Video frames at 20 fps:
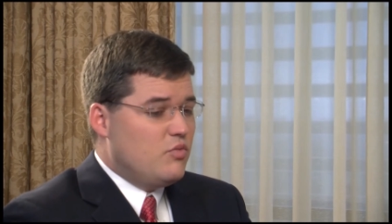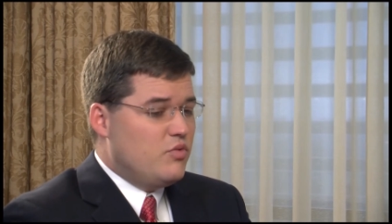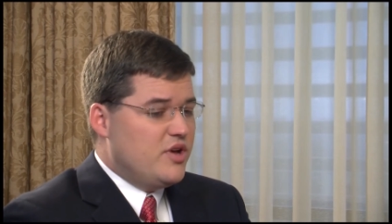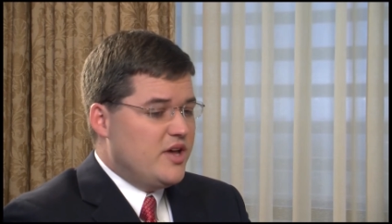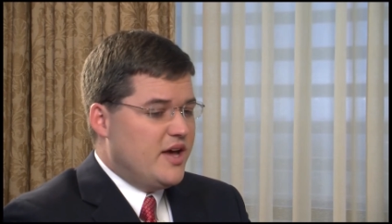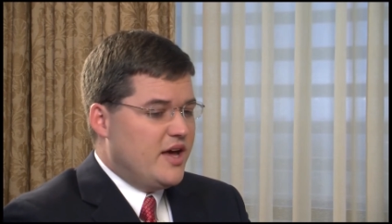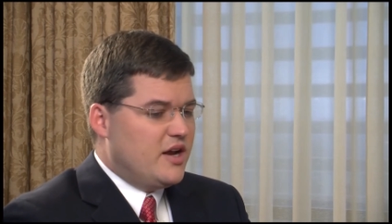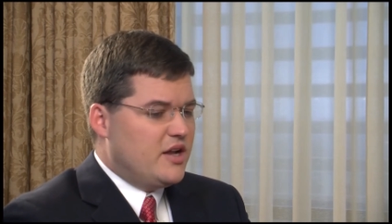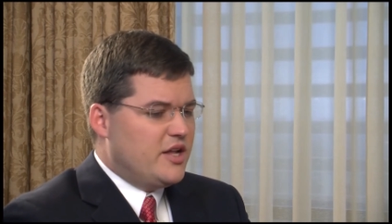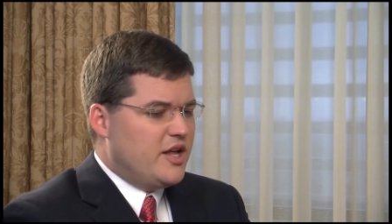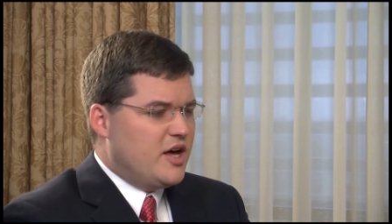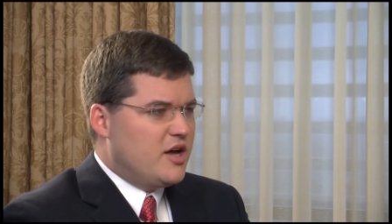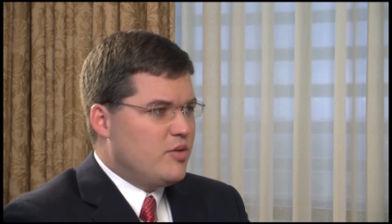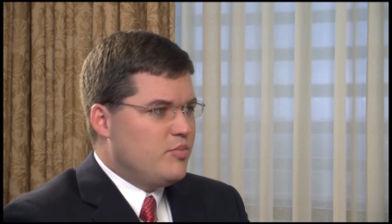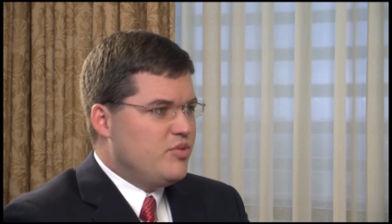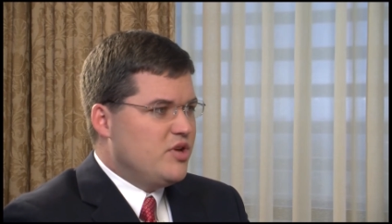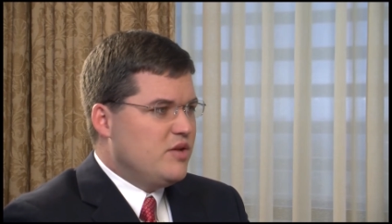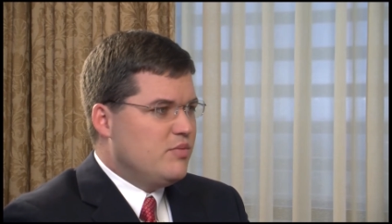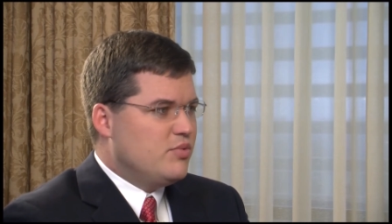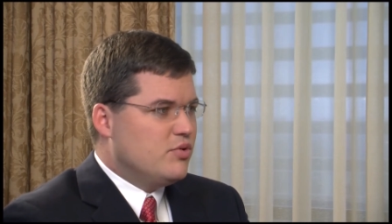we had a lot
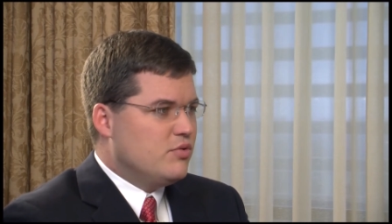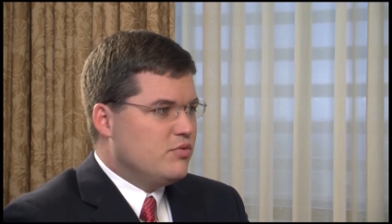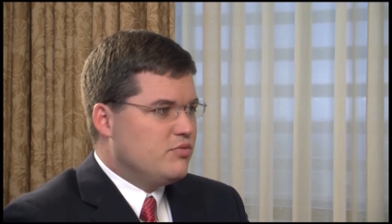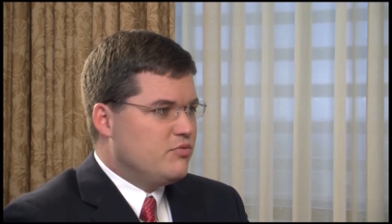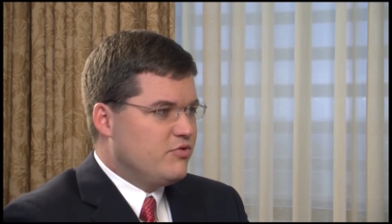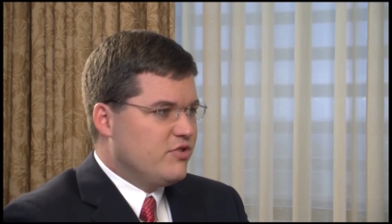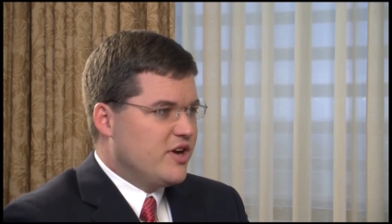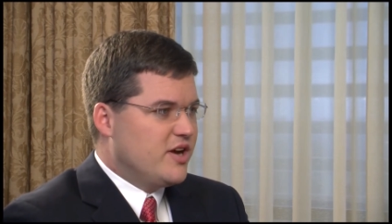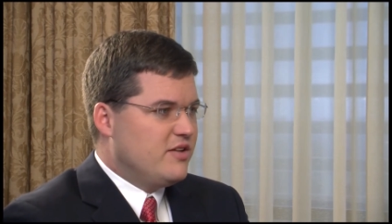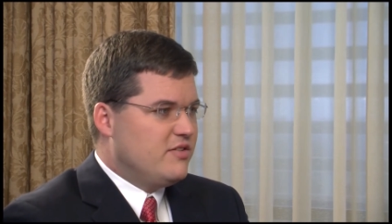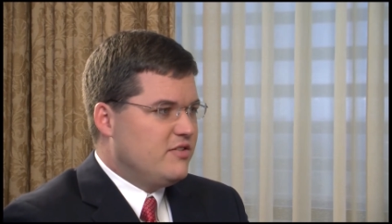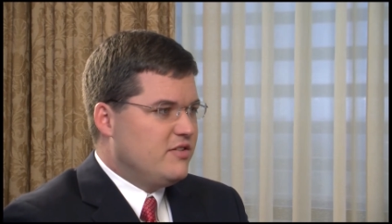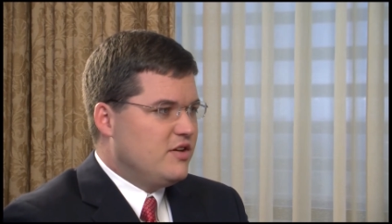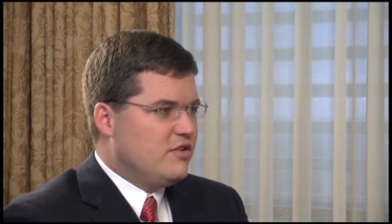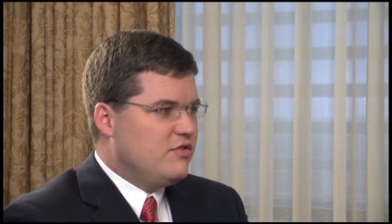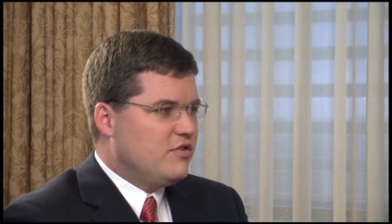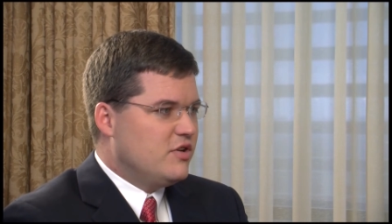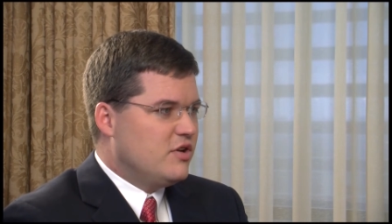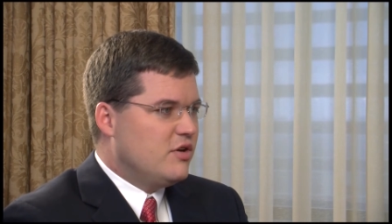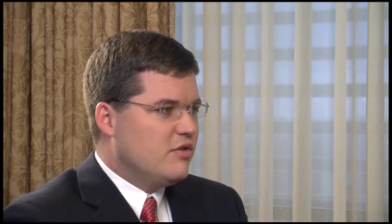of people
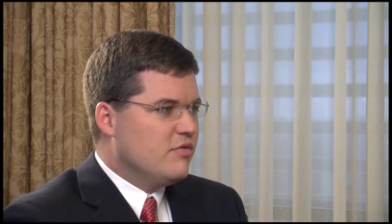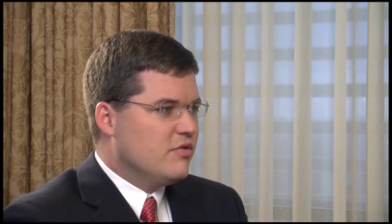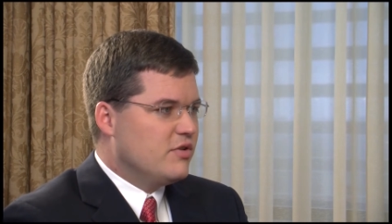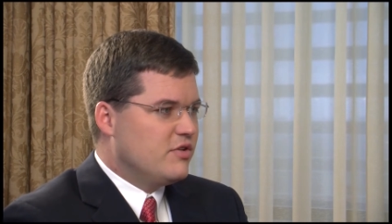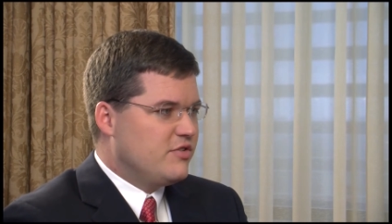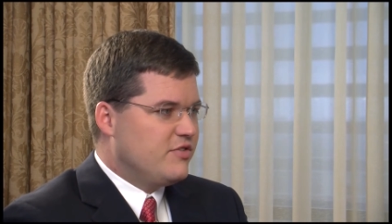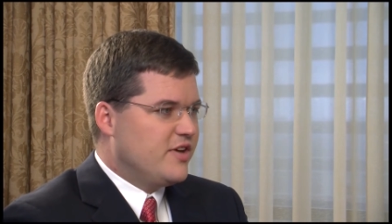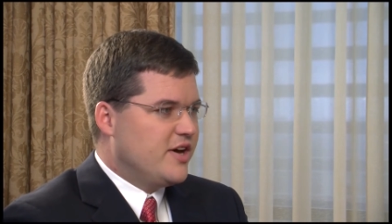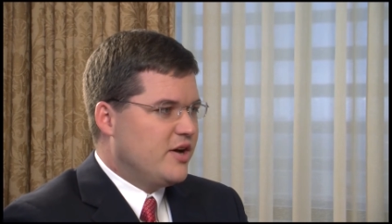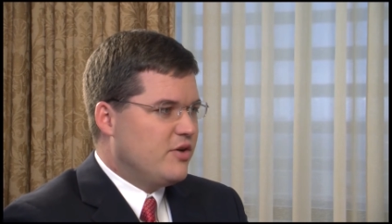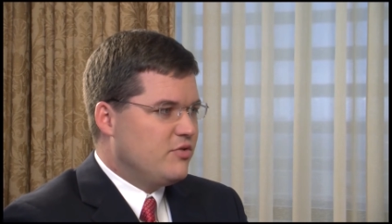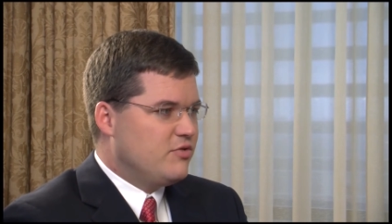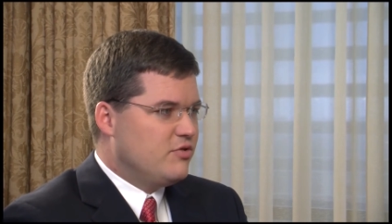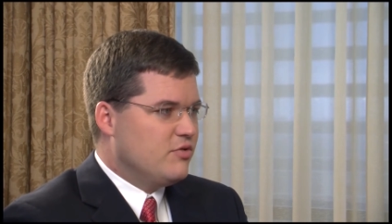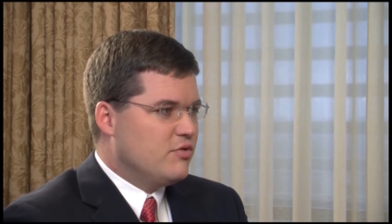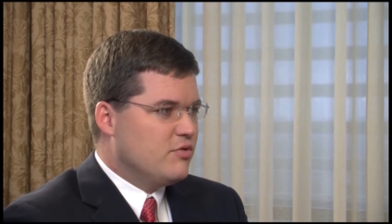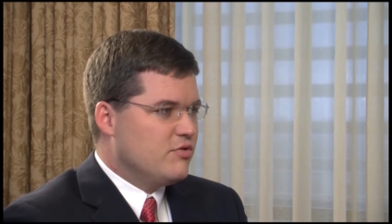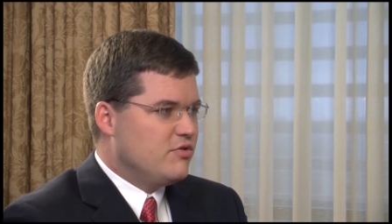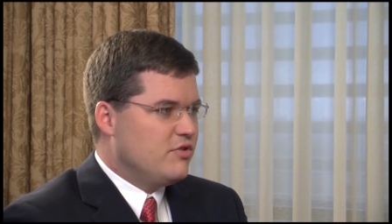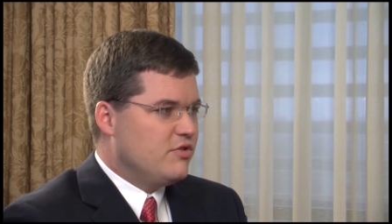transition over into South
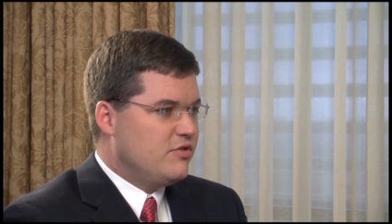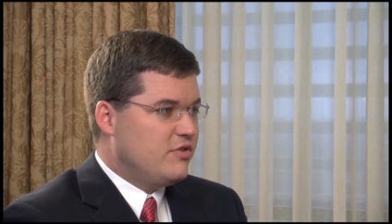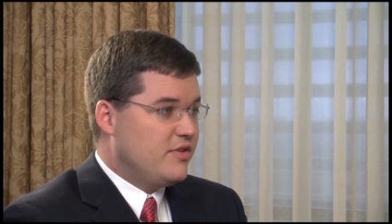Georgia,